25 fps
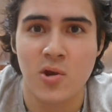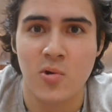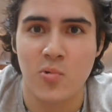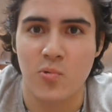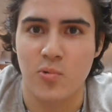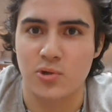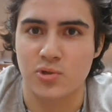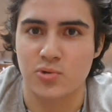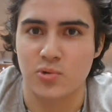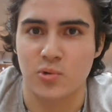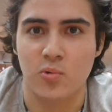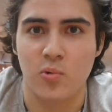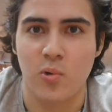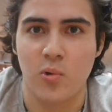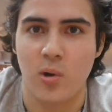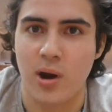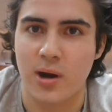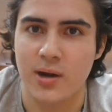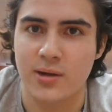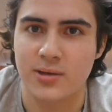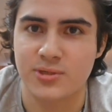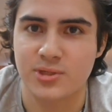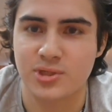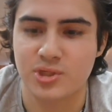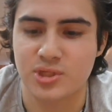which
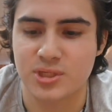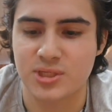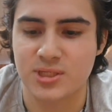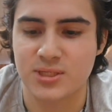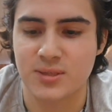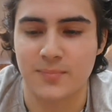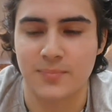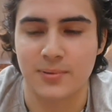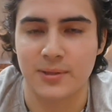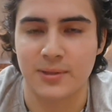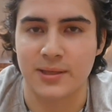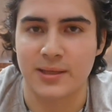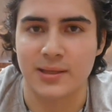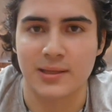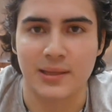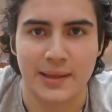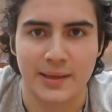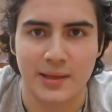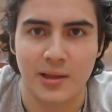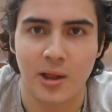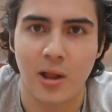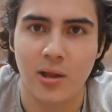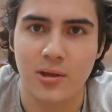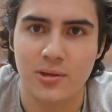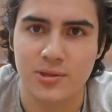requires just simply
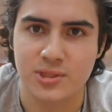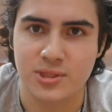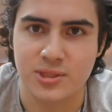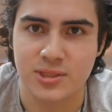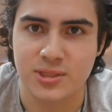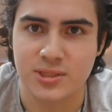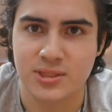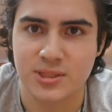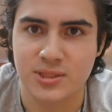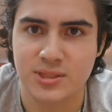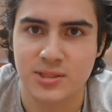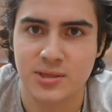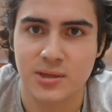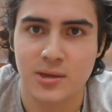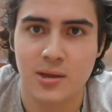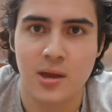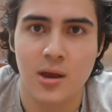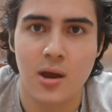glycolysis,